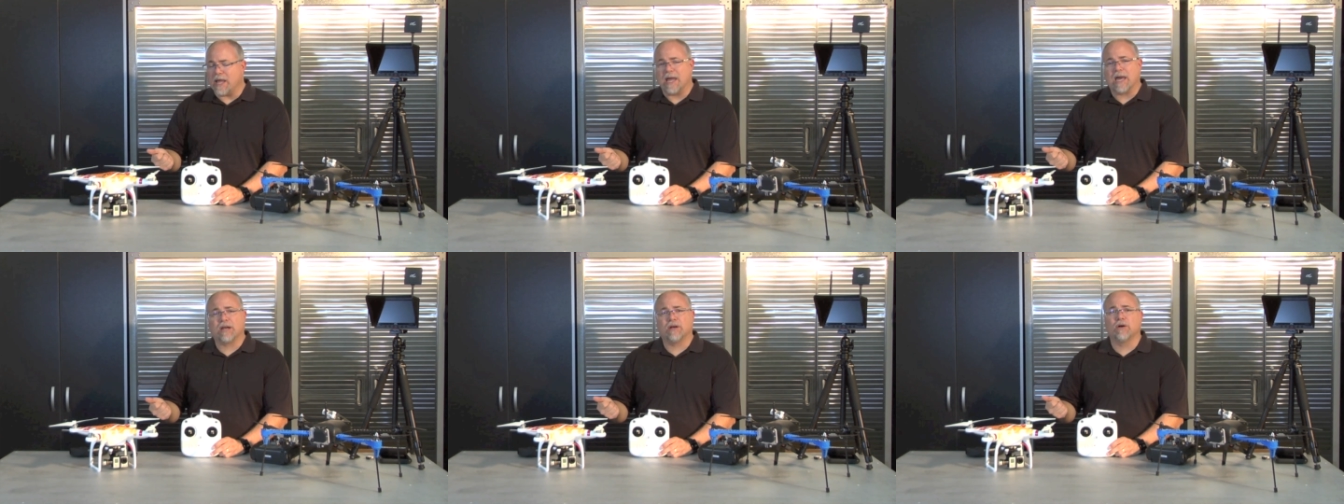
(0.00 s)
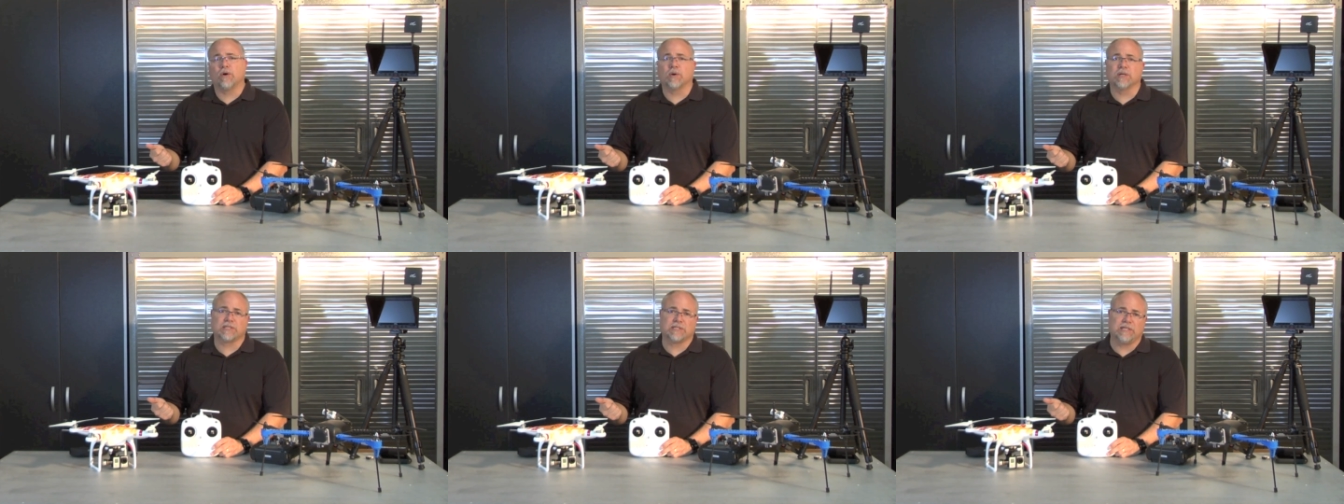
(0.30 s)
and
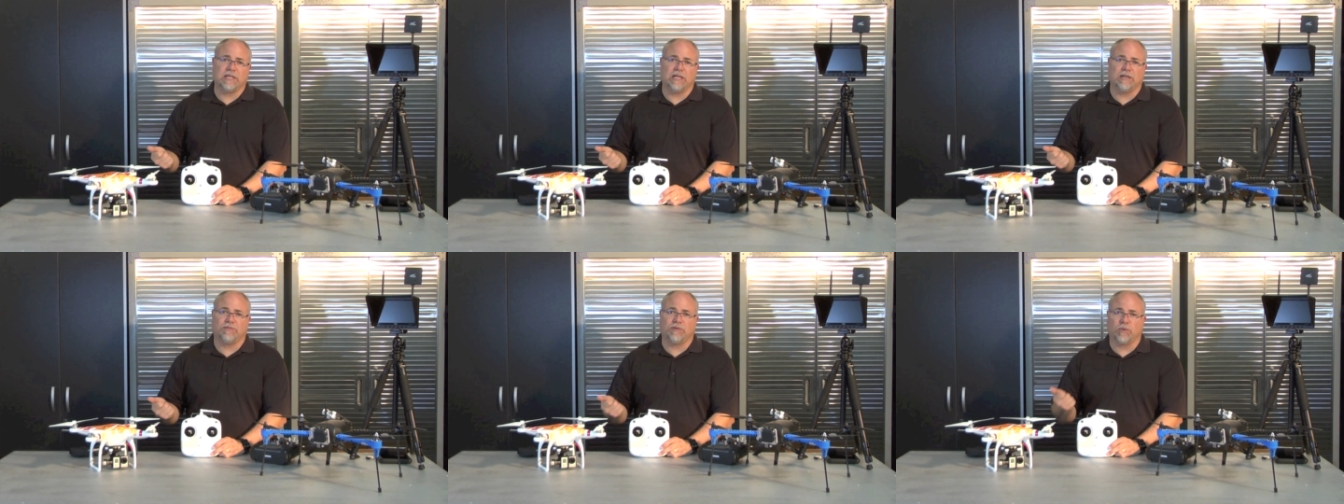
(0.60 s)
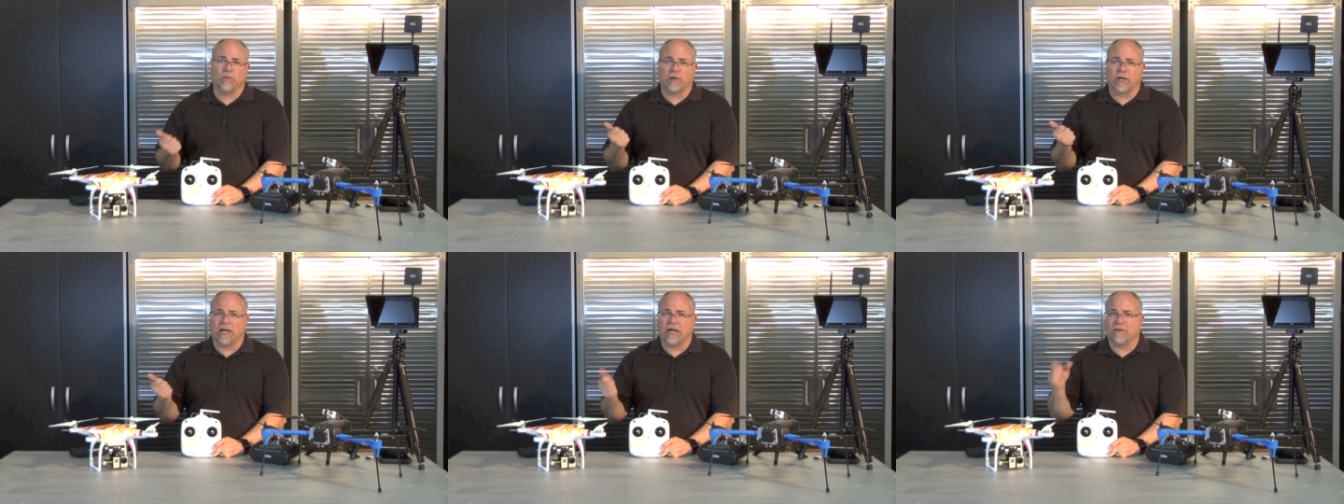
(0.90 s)
an OSD if
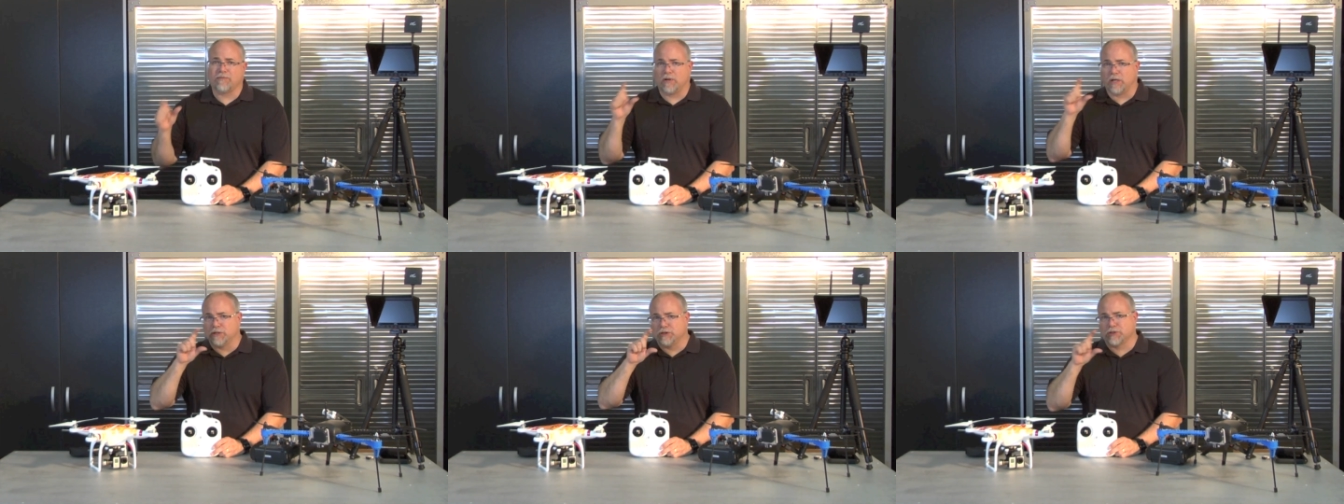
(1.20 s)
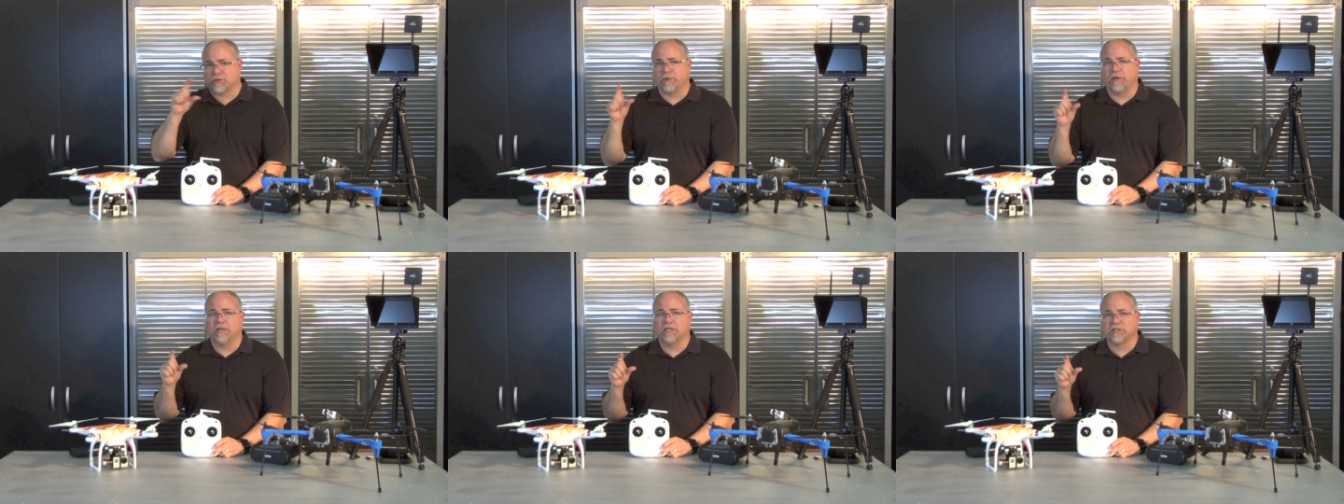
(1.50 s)
you want to have
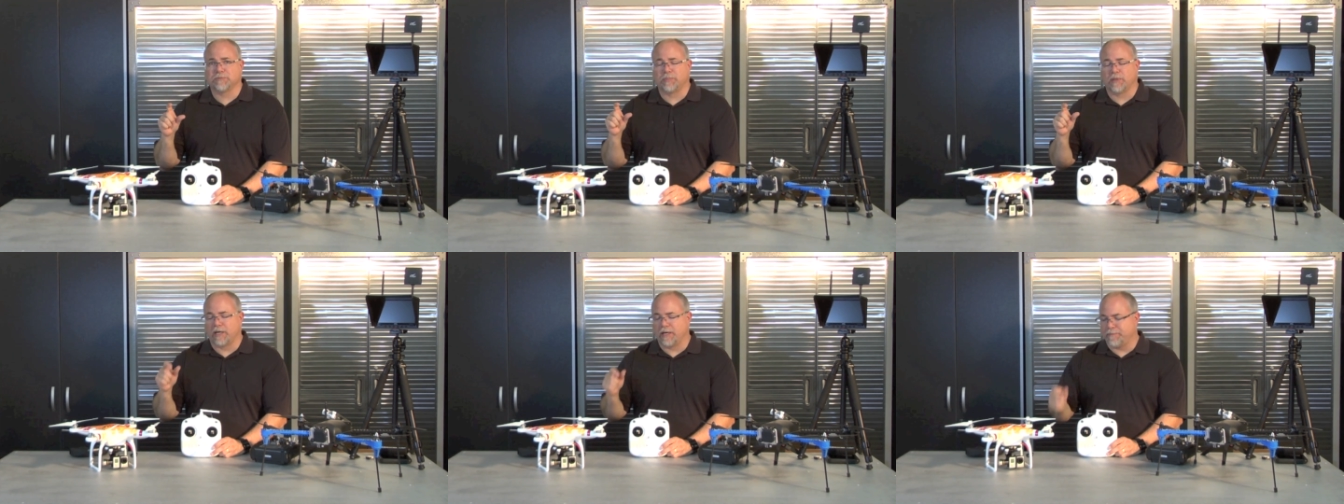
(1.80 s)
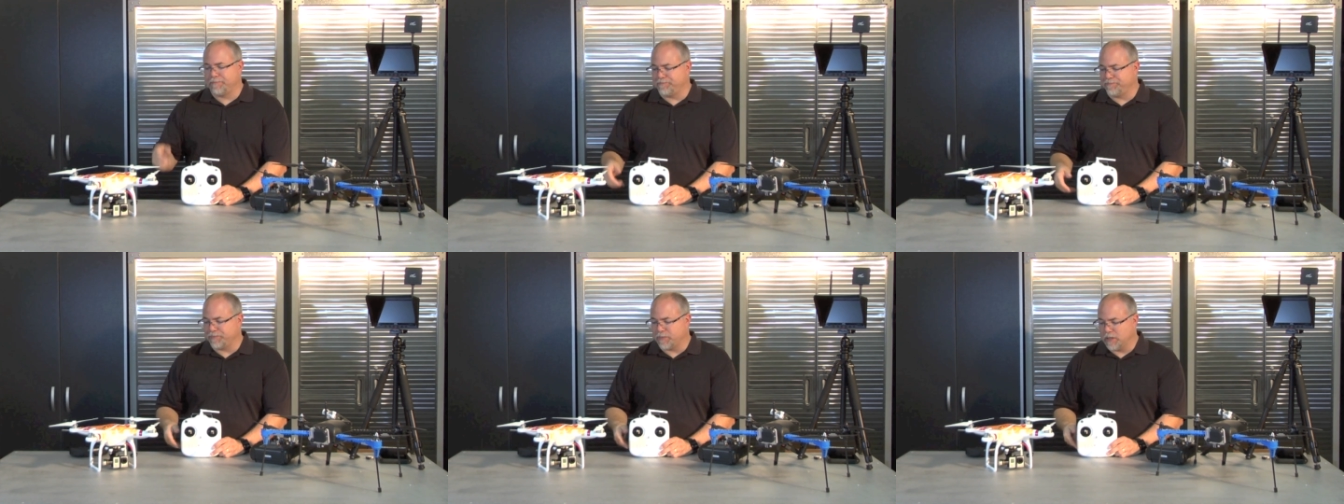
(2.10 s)
on-screen display.
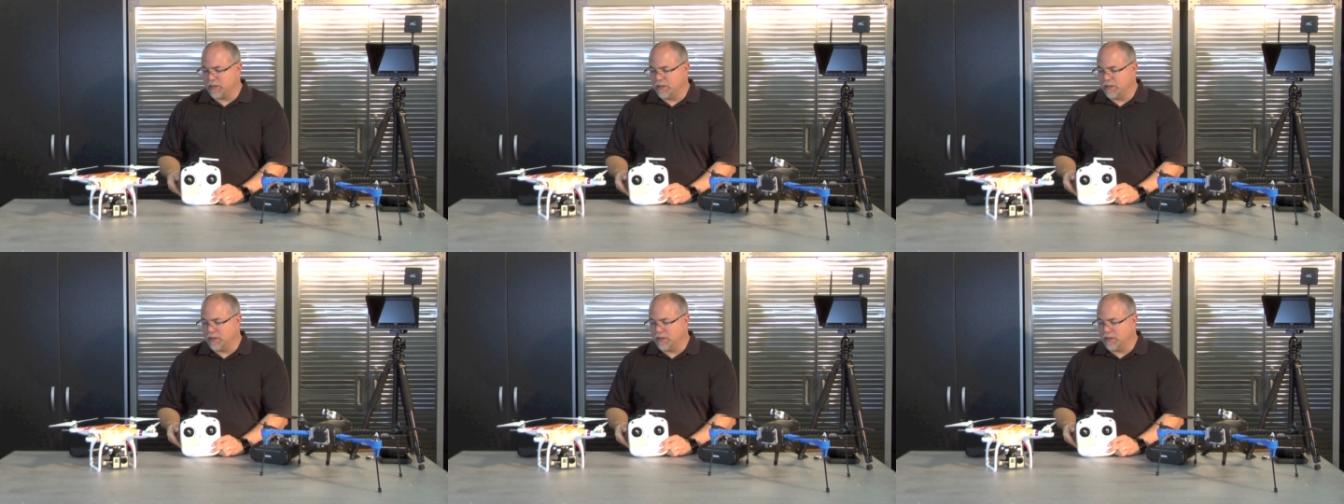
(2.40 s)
